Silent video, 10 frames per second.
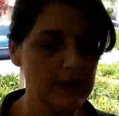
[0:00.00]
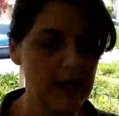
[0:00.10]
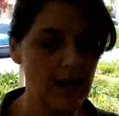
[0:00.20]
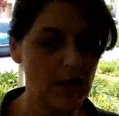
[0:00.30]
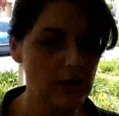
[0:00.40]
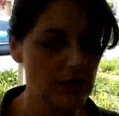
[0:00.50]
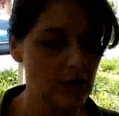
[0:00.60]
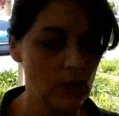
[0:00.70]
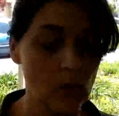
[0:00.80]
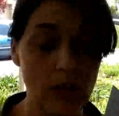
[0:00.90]
Now,
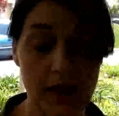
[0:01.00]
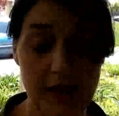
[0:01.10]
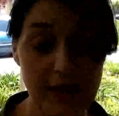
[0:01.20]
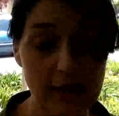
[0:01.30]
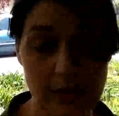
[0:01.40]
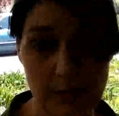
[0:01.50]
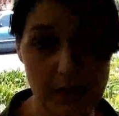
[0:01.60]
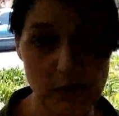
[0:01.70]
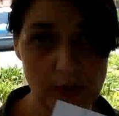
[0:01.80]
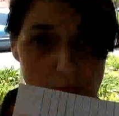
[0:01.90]
why am I
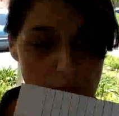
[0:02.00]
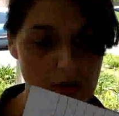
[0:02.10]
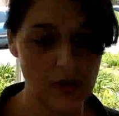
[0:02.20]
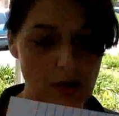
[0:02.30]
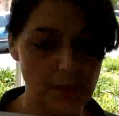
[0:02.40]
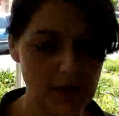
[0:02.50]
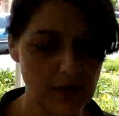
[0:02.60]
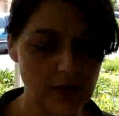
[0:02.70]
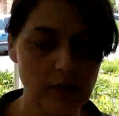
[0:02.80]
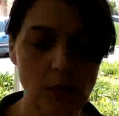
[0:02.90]
doing
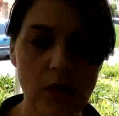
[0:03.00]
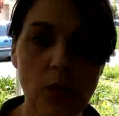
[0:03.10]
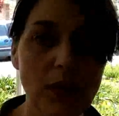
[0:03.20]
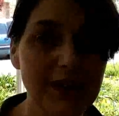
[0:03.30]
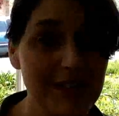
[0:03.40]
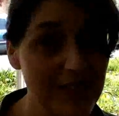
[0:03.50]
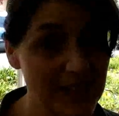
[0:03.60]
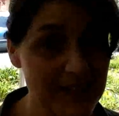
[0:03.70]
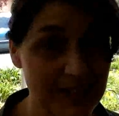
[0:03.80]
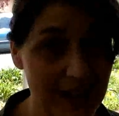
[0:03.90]
origami? Well, one of the
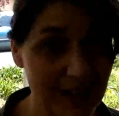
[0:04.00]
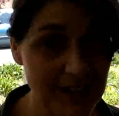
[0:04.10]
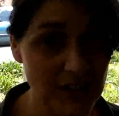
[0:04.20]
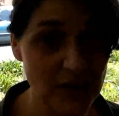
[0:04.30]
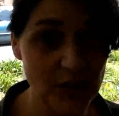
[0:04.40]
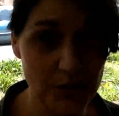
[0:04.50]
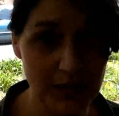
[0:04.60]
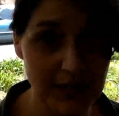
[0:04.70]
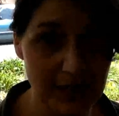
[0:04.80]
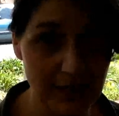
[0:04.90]
things that I like to do when
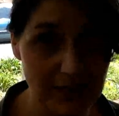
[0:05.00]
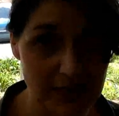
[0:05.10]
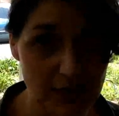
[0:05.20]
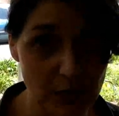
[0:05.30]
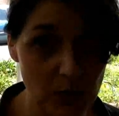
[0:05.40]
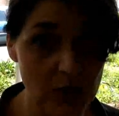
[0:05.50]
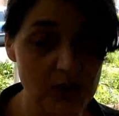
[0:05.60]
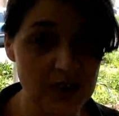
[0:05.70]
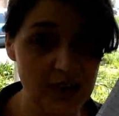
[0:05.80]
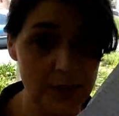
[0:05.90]
I get a list of
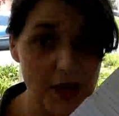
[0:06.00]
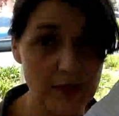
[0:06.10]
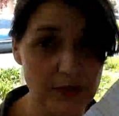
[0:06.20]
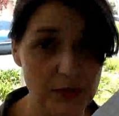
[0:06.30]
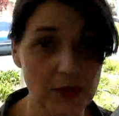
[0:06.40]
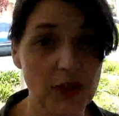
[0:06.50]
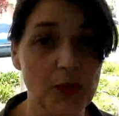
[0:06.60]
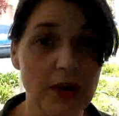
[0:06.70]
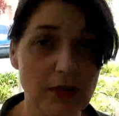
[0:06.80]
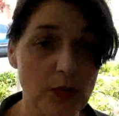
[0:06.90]
words that I'm unfamiliar
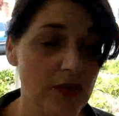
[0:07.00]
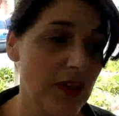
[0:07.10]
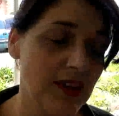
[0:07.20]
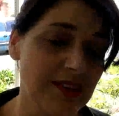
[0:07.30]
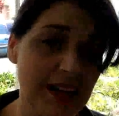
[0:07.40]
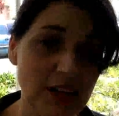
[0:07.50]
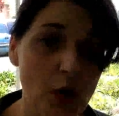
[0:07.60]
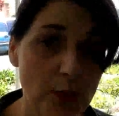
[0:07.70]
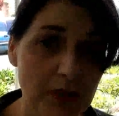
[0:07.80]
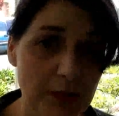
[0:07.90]
with, or things that I know
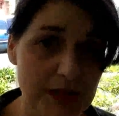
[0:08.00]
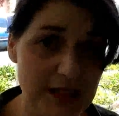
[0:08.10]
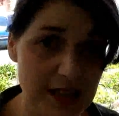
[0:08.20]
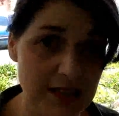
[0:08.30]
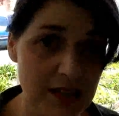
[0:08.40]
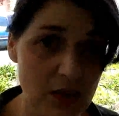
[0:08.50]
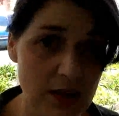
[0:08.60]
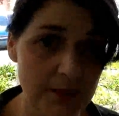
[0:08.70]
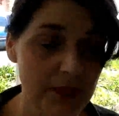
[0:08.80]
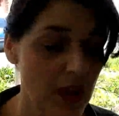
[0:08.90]
I'm going to be tested
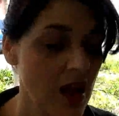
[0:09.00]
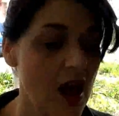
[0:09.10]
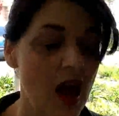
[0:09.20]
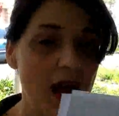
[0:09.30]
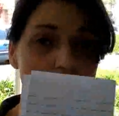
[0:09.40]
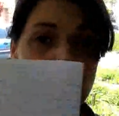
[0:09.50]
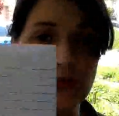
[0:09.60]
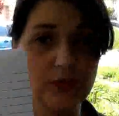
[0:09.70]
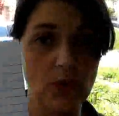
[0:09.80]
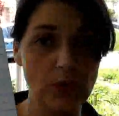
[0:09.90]
on, I will
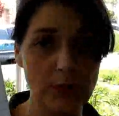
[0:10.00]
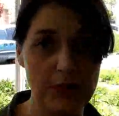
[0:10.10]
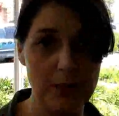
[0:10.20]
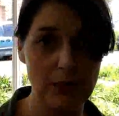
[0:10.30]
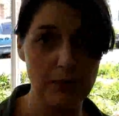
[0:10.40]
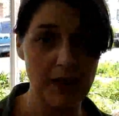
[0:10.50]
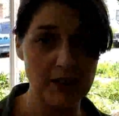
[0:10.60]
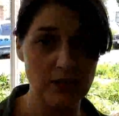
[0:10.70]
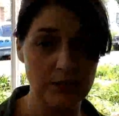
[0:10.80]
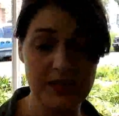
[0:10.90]
fold a
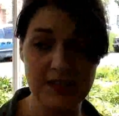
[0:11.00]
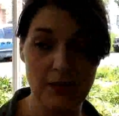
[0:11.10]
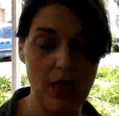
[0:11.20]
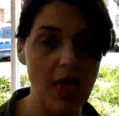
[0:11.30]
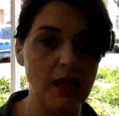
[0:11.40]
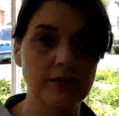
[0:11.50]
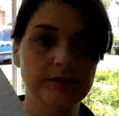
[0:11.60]
piece of that.